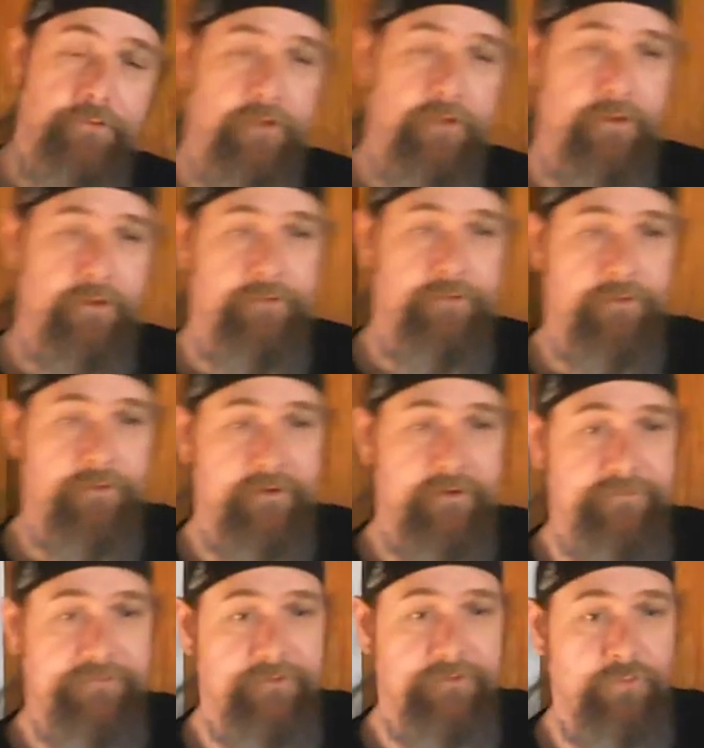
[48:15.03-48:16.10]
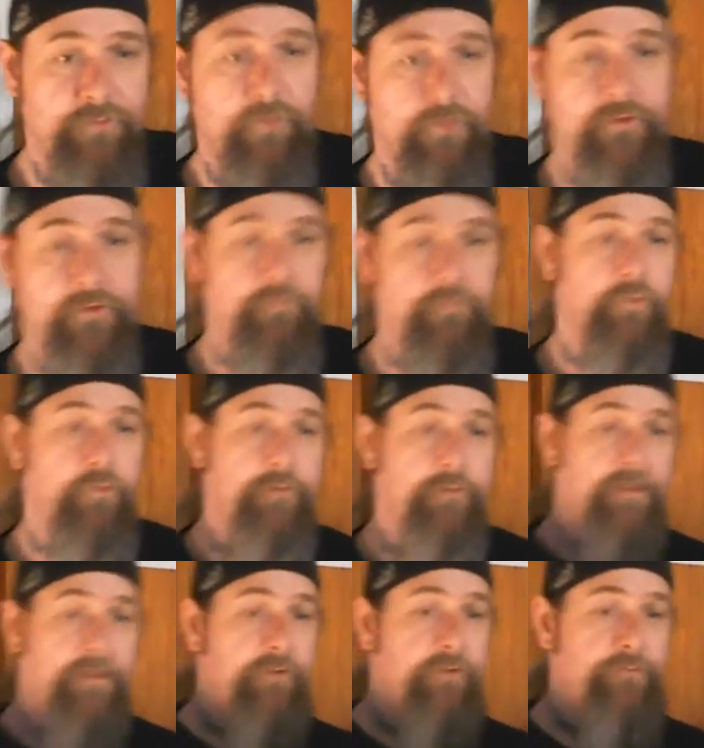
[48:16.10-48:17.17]
And like I said, you'll learn more
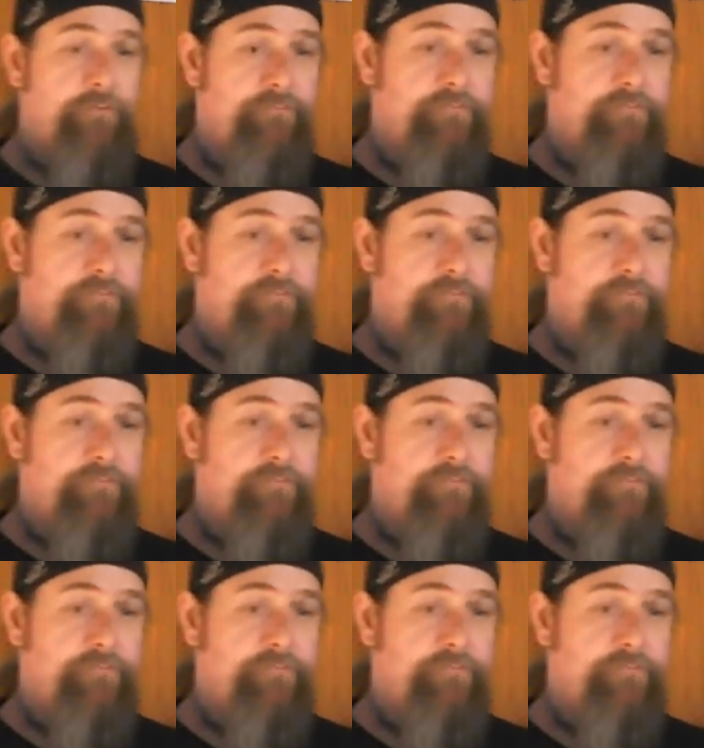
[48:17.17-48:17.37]
about